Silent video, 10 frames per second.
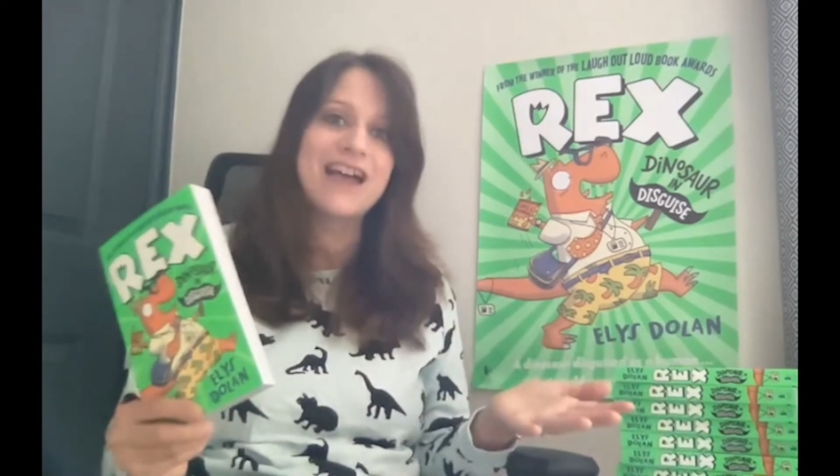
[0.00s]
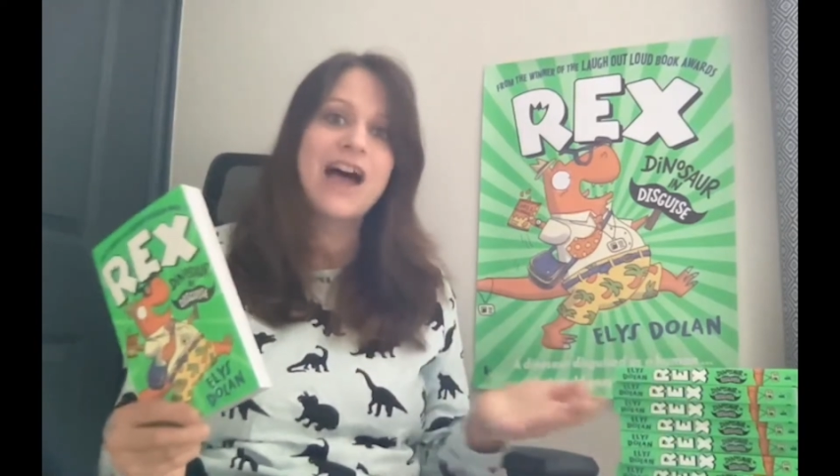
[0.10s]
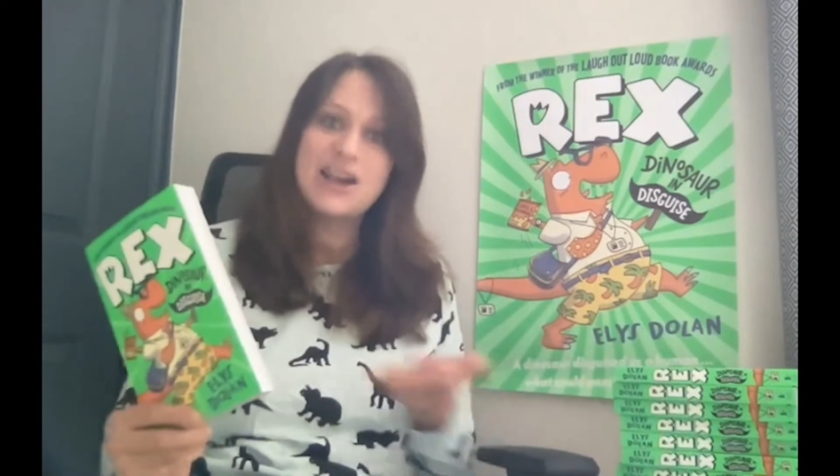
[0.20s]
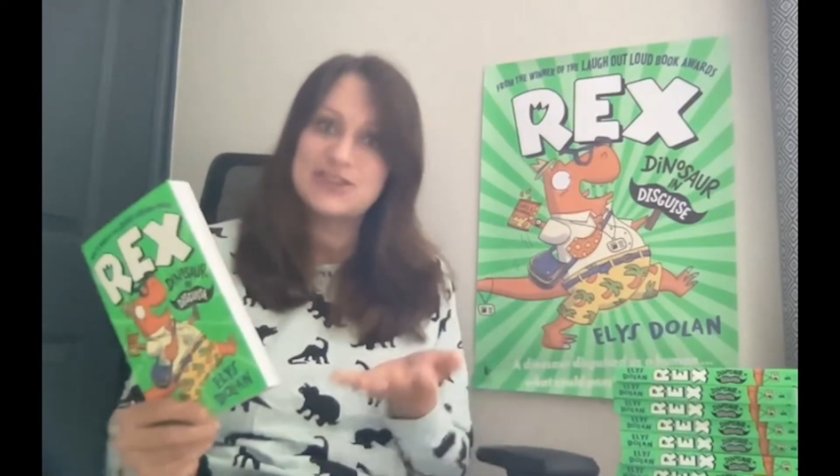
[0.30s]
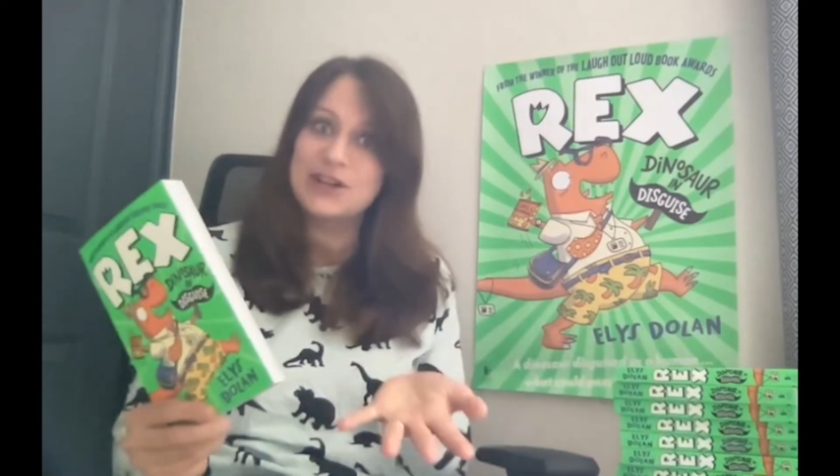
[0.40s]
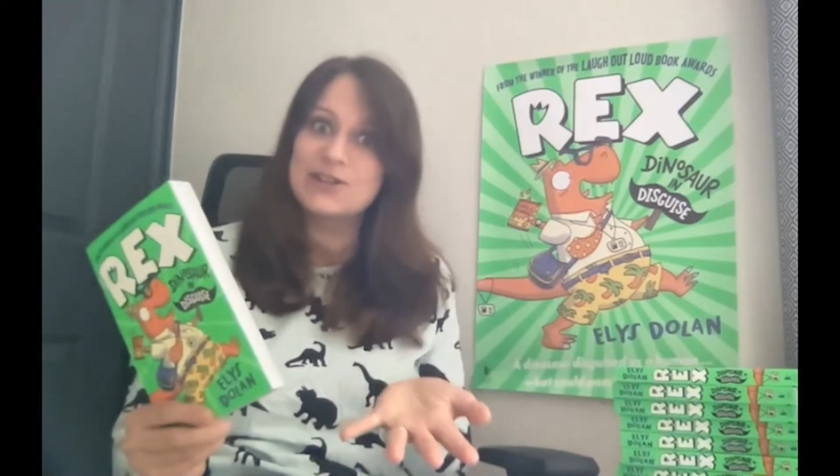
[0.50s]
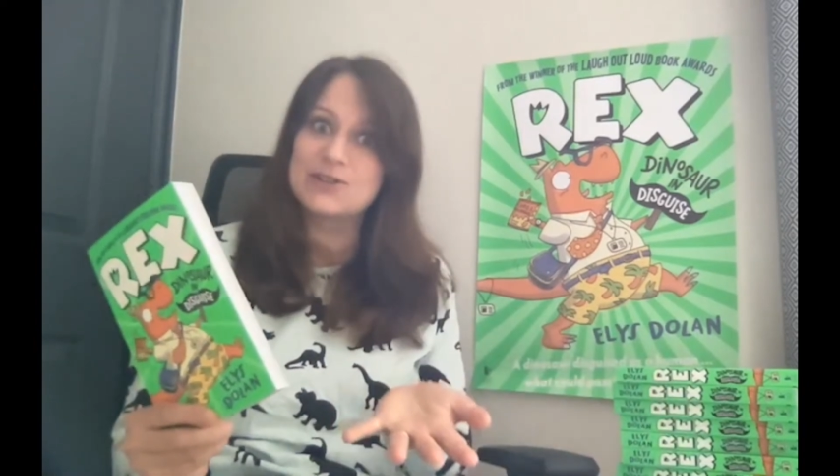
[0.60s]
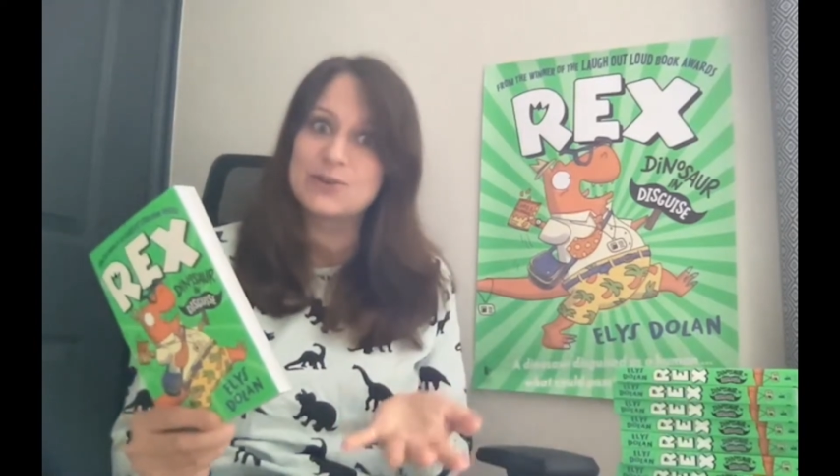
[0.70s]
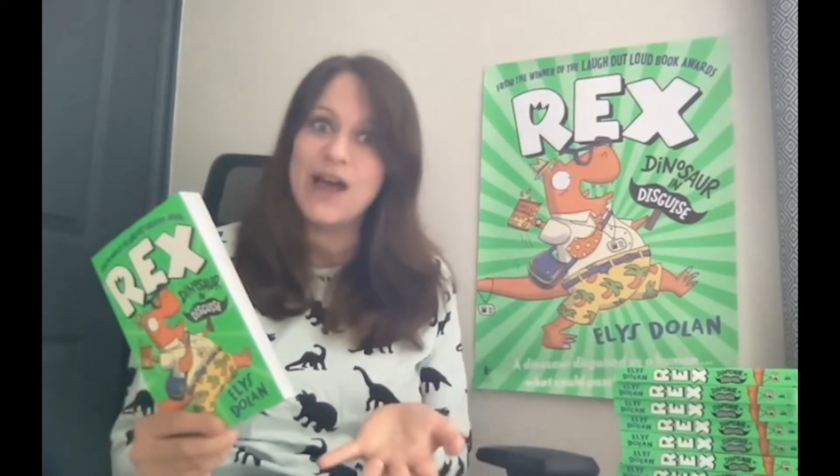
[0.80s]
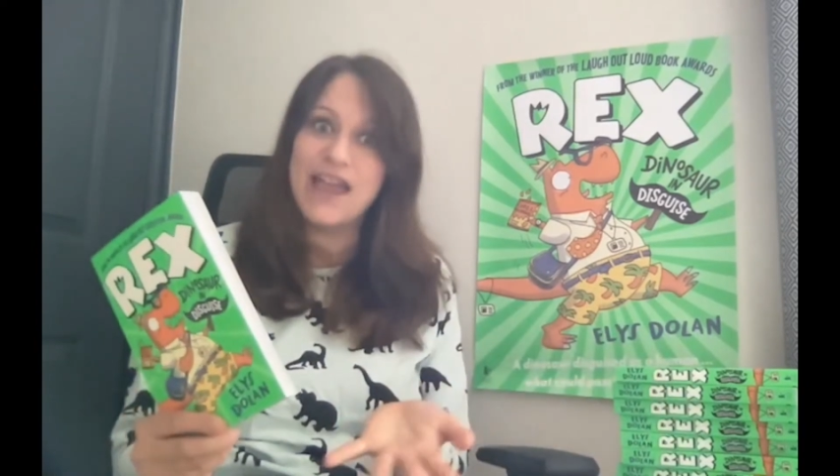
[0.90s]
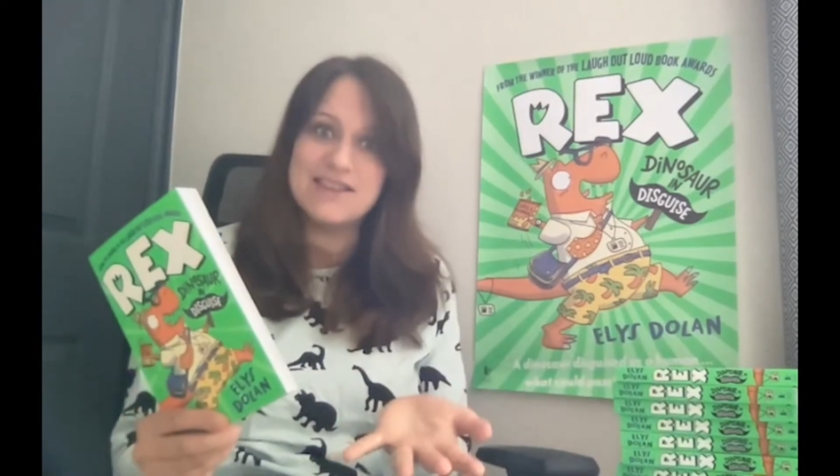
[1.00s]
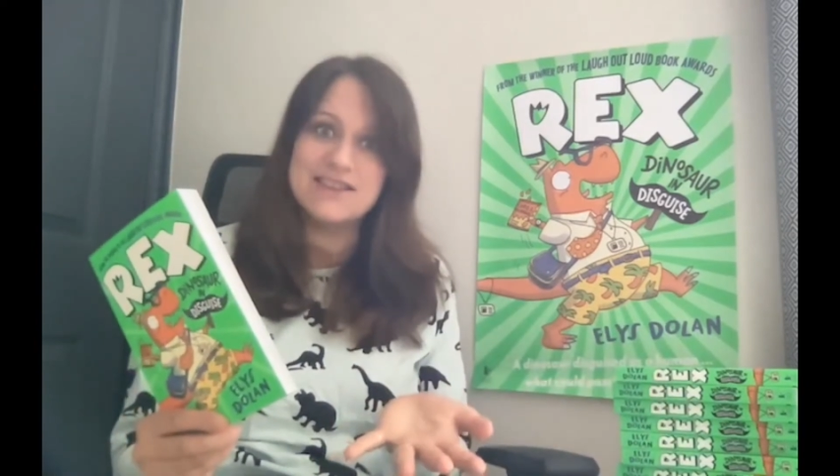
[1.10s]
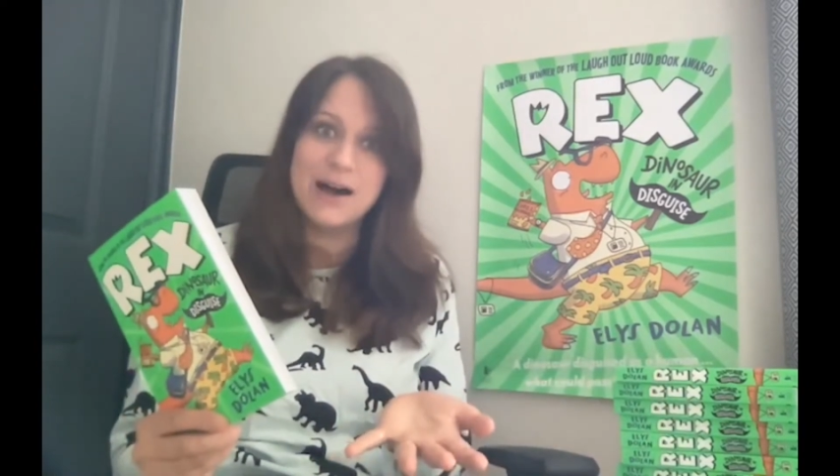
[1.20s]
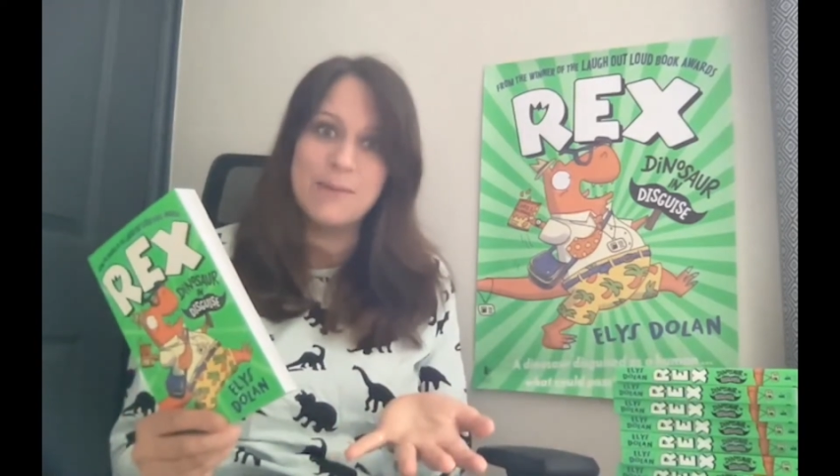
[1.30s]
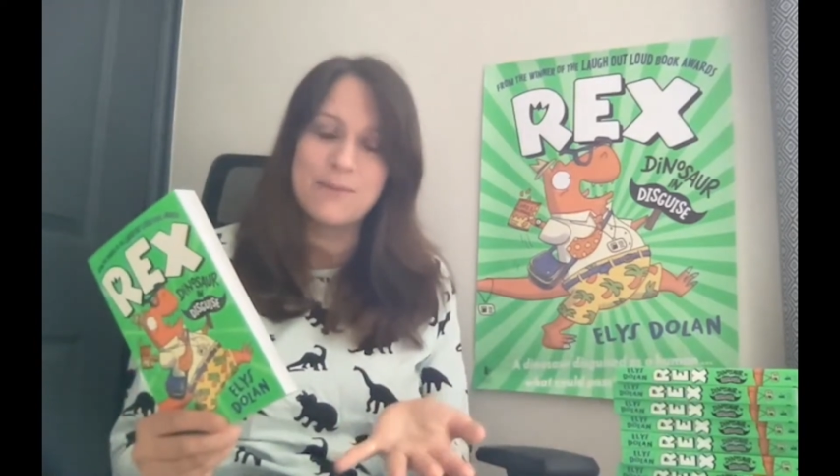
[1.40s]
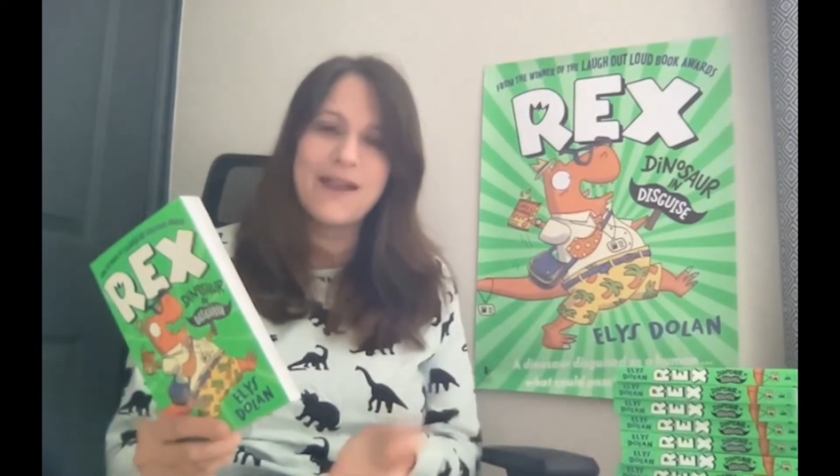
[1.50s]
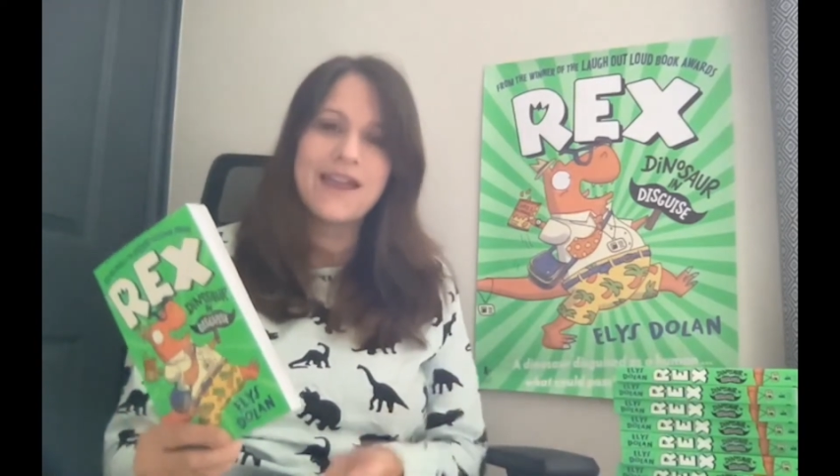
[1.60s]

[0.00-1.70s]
a dinosaur end up